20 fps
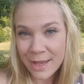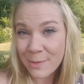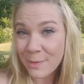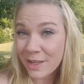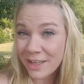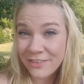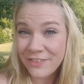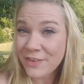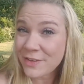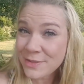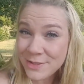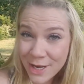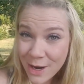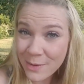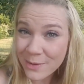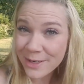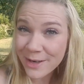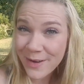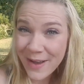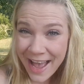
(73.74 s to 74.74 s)
Well, if you
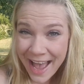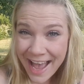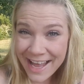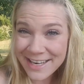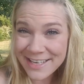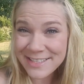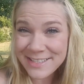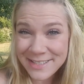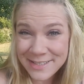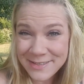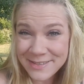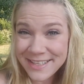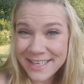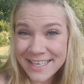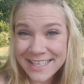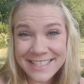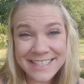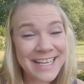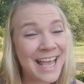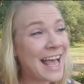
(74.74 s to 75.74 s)
don't know how to do
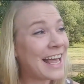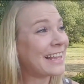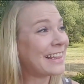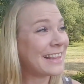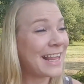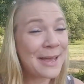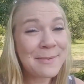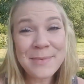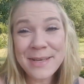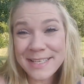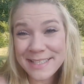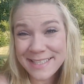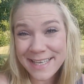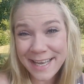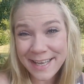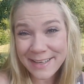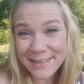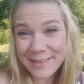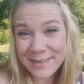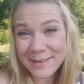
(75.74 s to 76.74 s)
this, let me
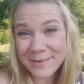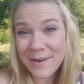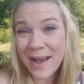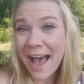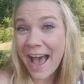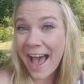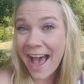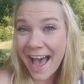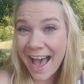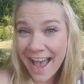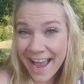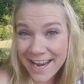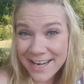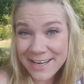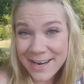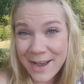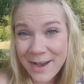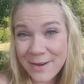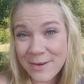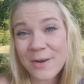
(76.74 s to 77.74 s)
tell you, I
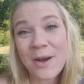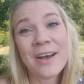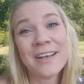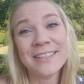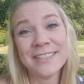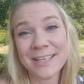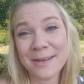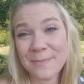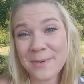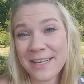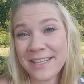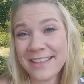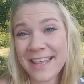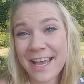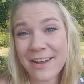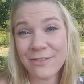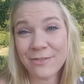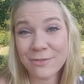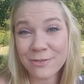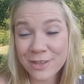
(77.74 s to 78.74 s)
know somebody
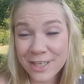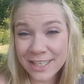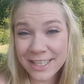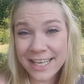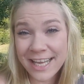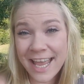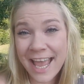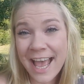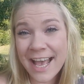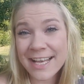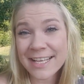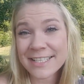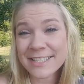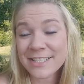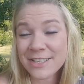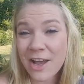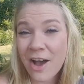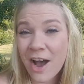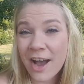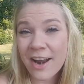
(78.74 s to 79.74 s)
that really has
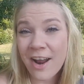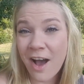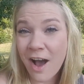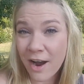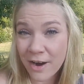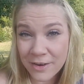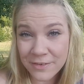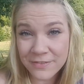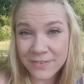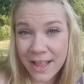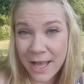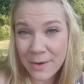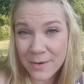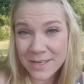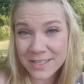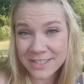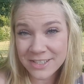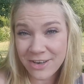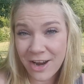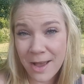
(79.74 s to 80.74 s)
got our flower
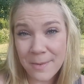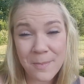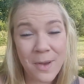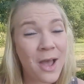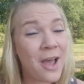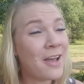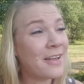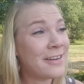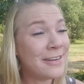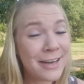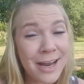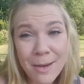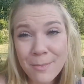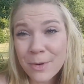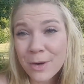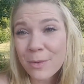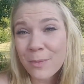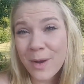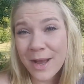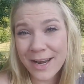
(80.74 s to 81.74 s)
shop
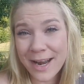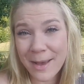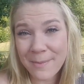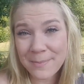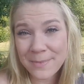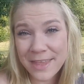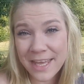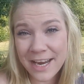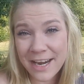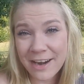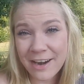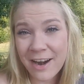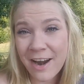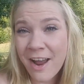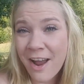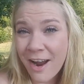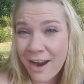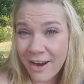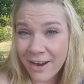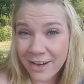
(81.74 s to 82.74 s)
number one up there.
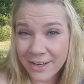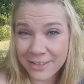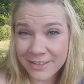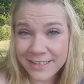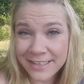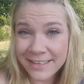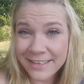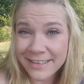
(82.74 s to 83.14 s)
Our